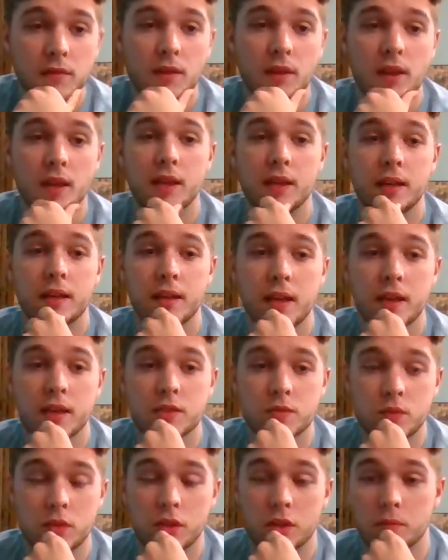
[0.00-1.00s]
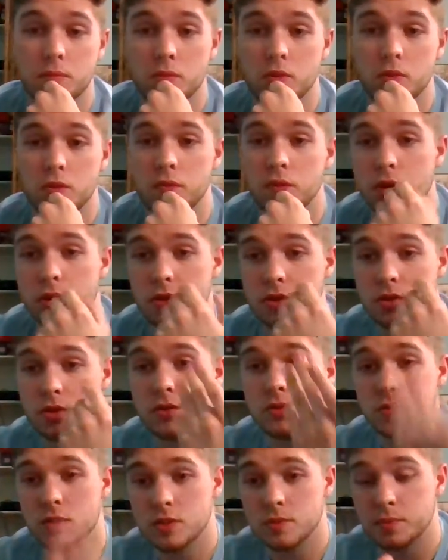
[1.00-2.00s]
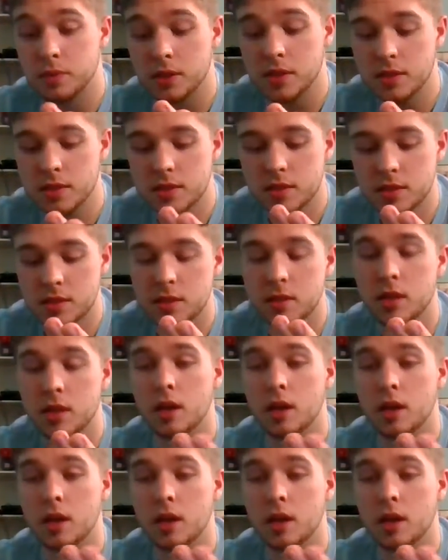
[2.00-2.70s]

And next, we're going to move on to splints.